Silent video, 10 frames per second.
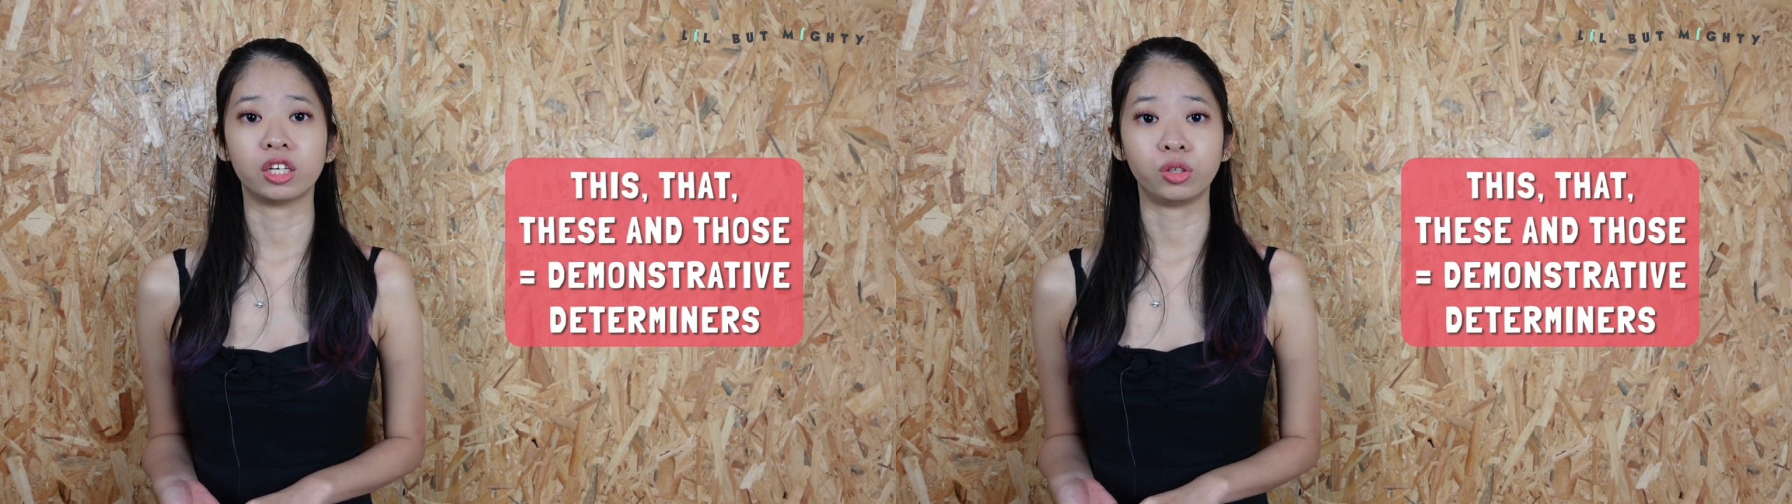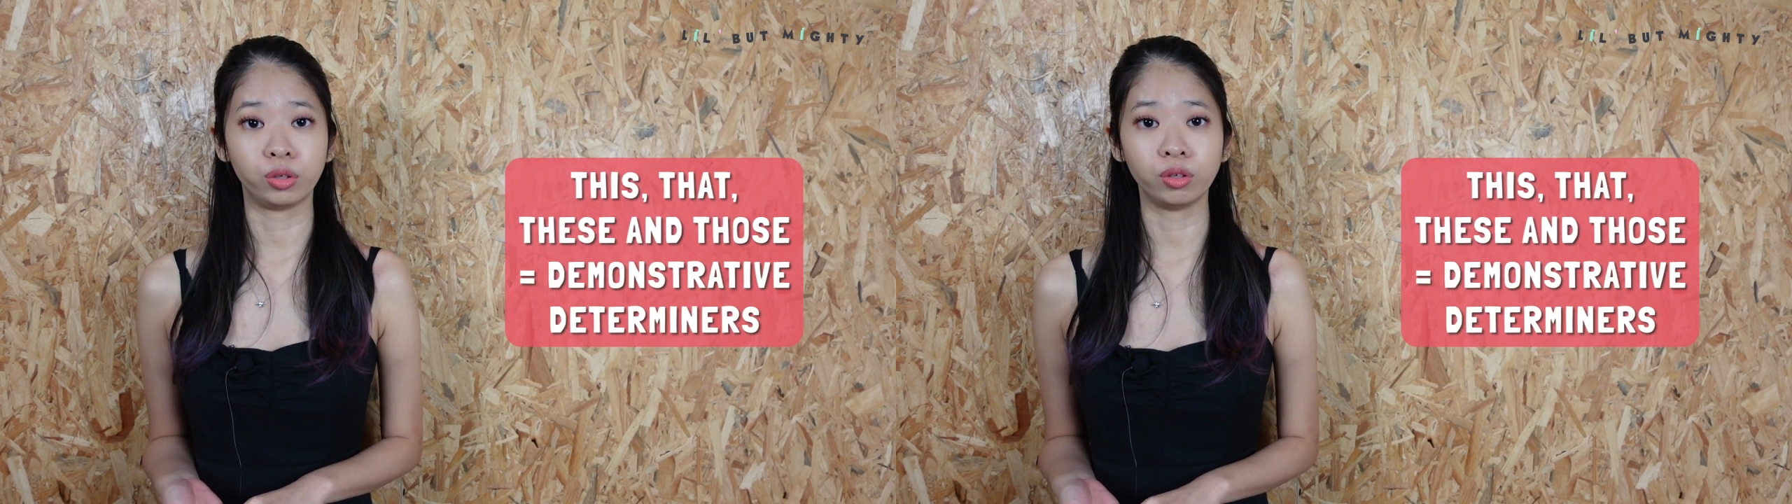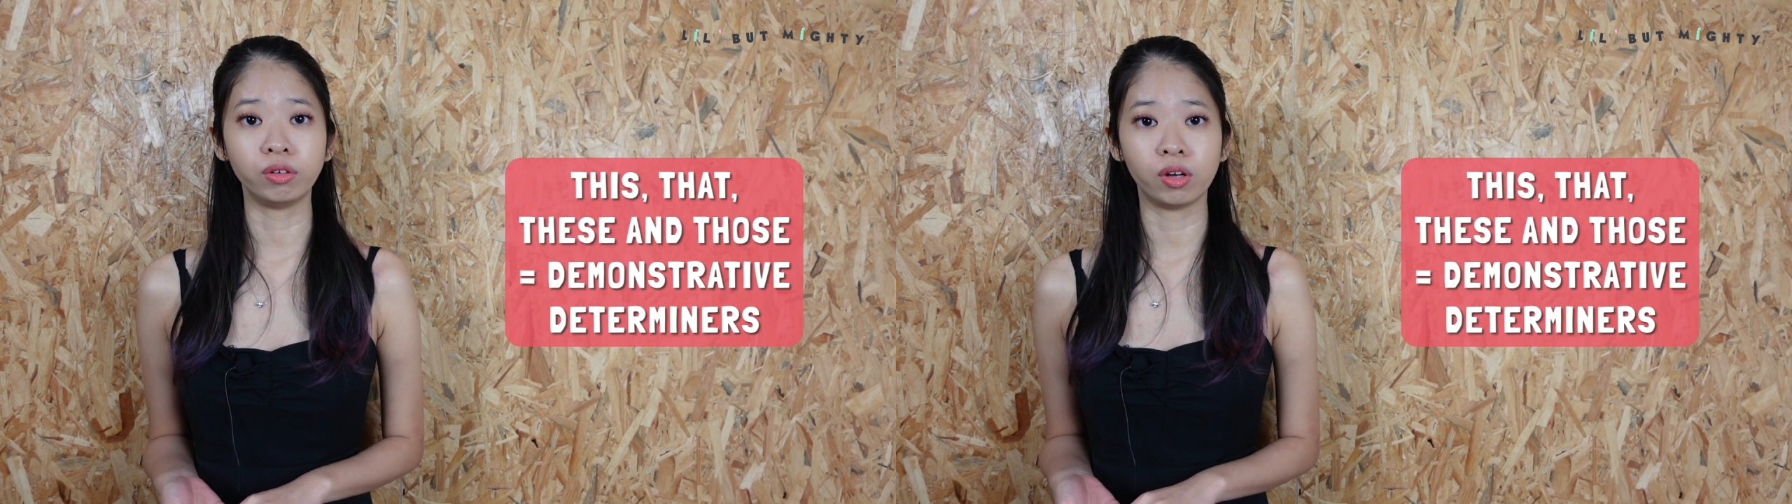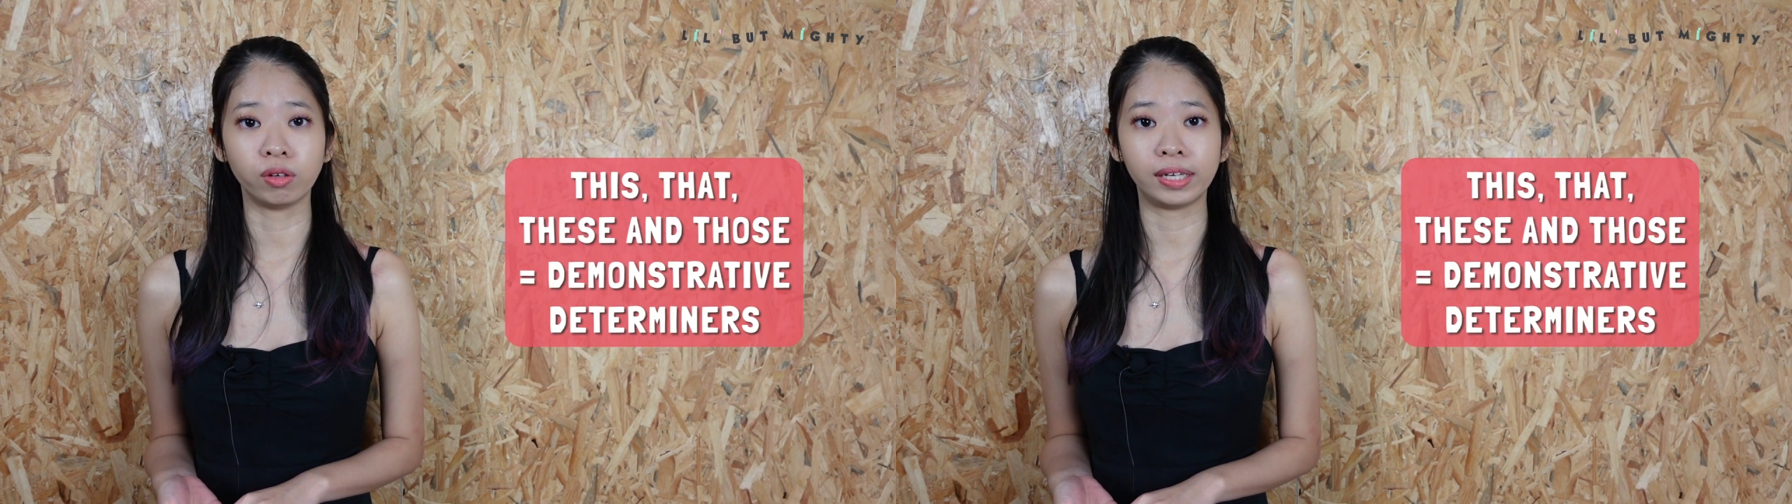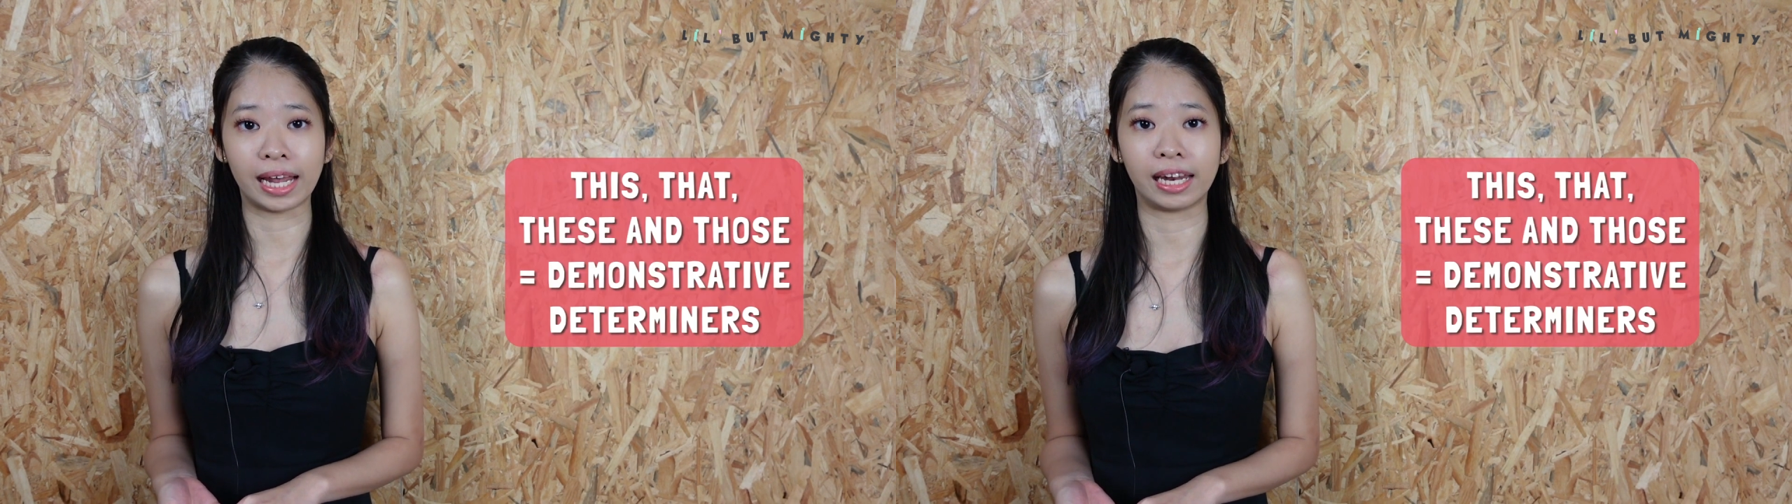do you know
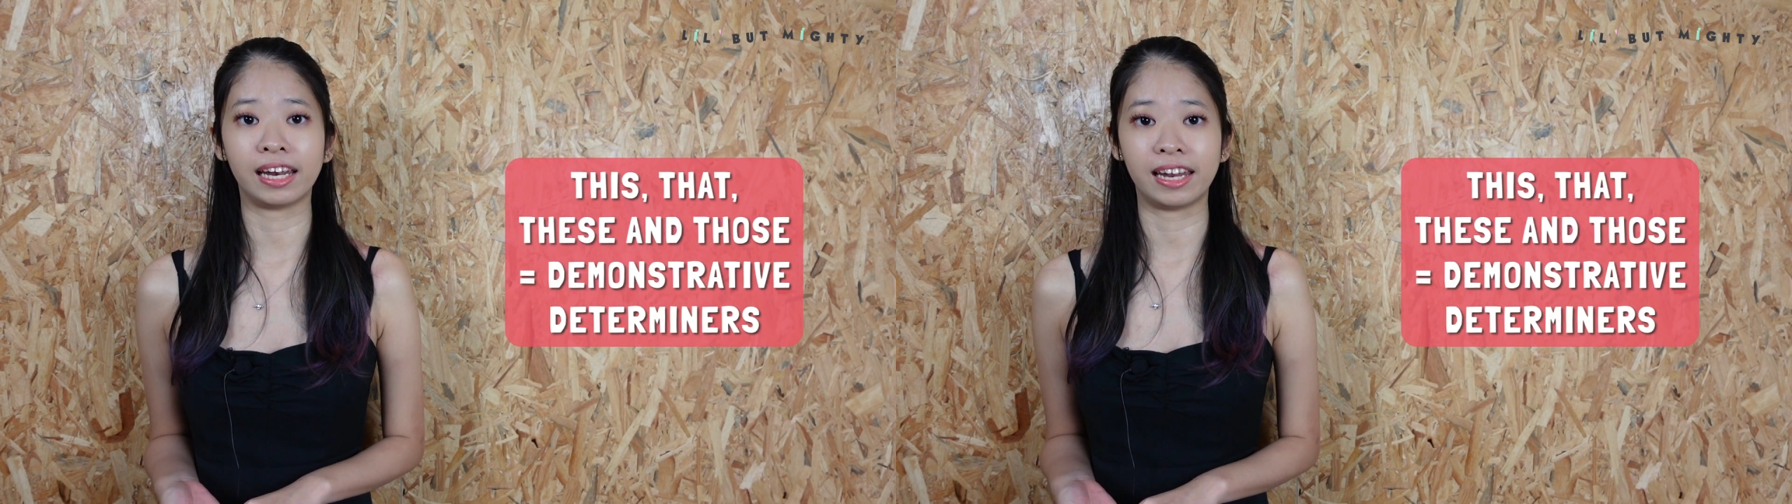that